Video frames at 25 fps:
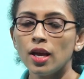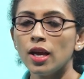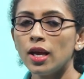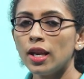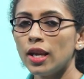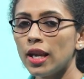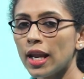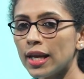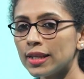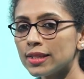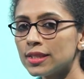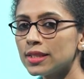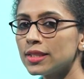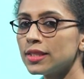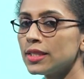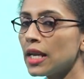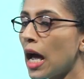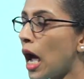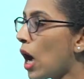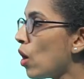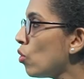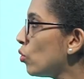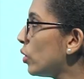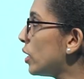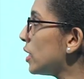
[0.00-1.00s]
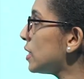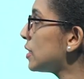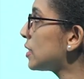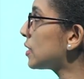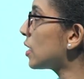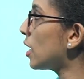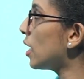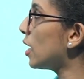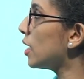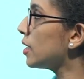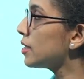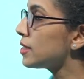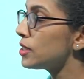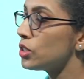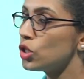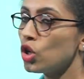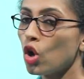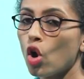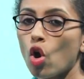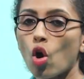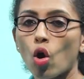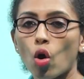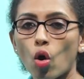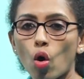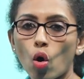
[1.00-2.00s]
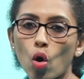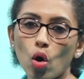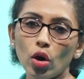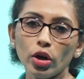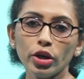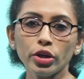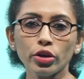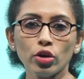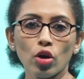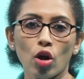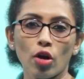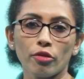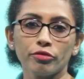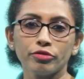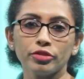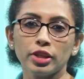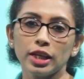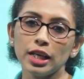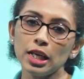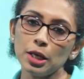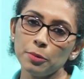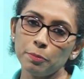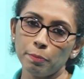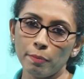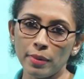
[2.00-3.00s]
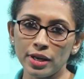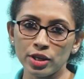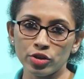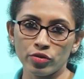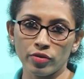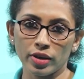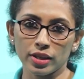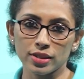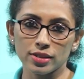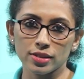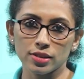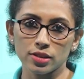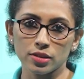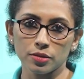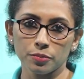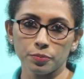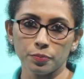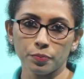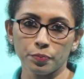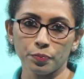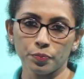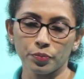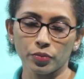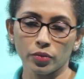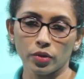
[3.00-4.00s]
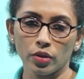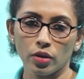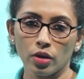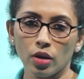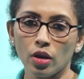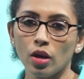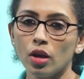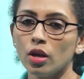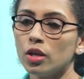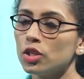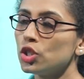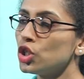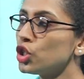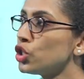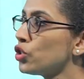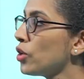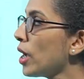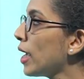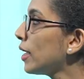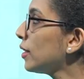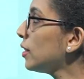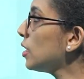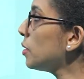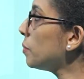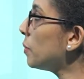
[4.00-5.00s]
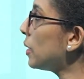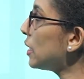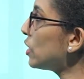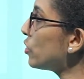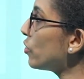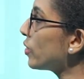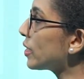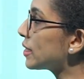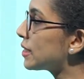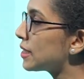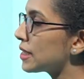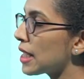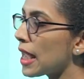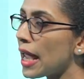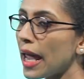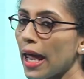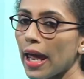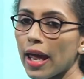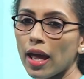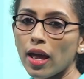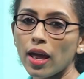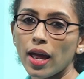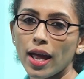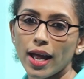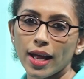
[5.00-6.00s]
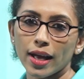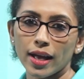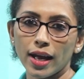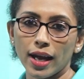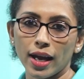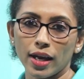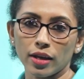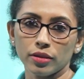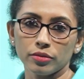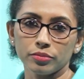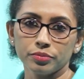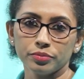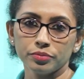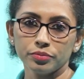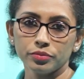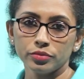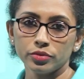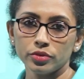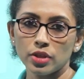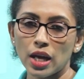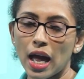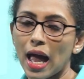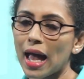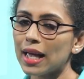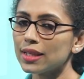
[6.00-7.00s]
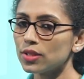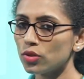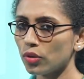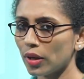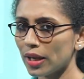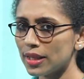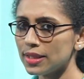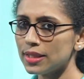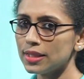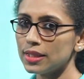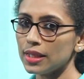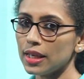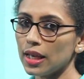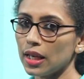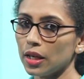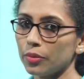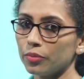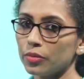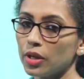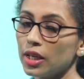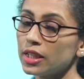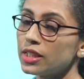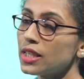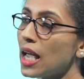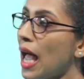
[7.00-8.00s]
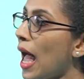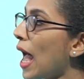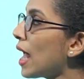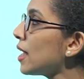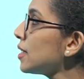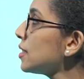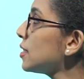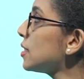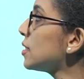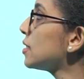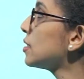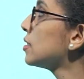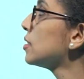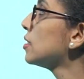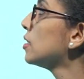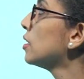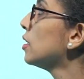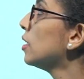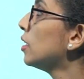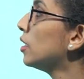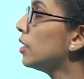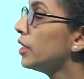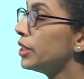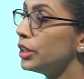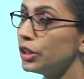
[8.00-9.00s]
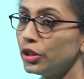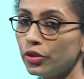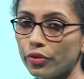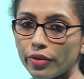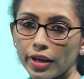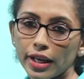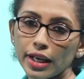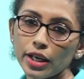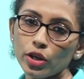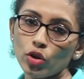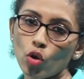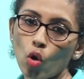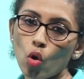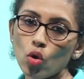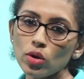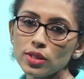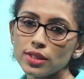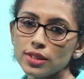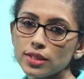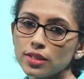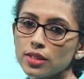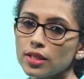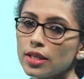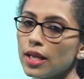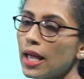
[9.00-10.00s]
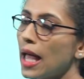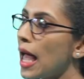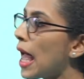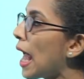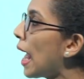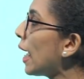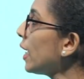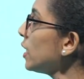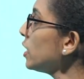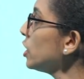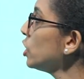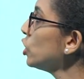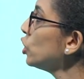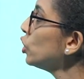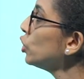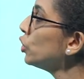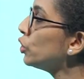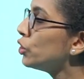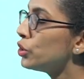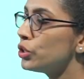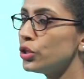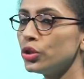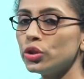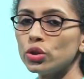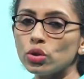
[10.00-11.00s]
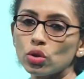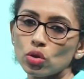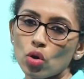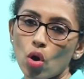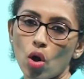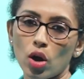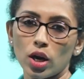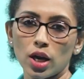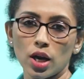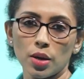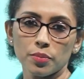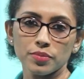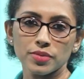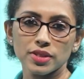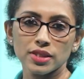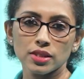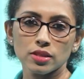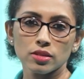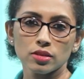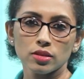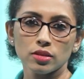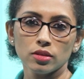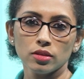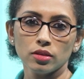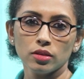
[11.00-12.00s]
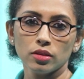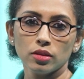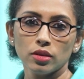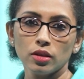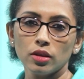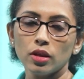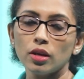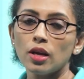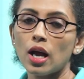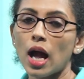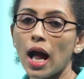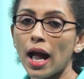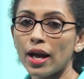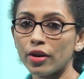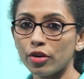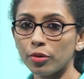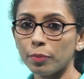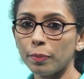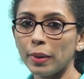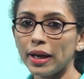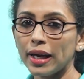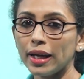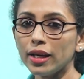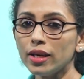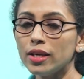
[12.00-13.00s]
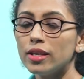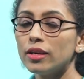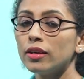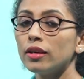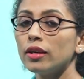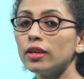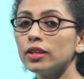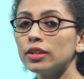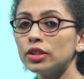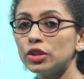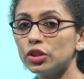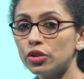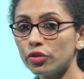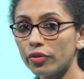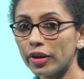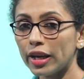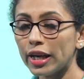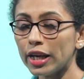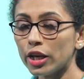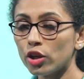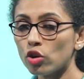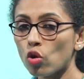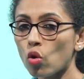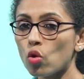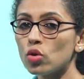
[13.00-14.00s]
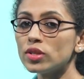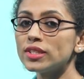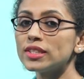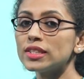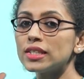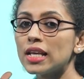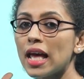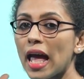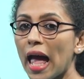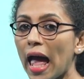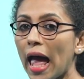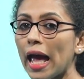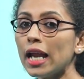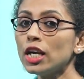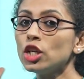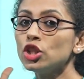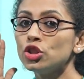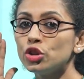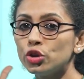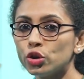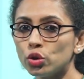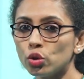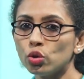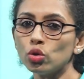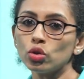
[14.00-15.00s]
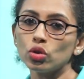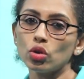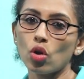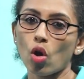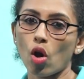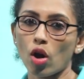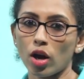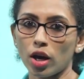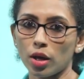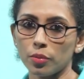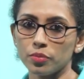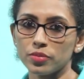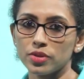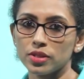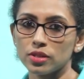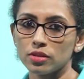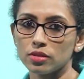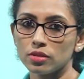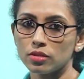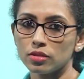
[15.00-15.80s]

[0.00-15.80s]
Let's now discuss order of the matrix. Take the matrix A again. As you can see, it has 3 rows and 2 columns. I repeat, 3 rows and 2 columns.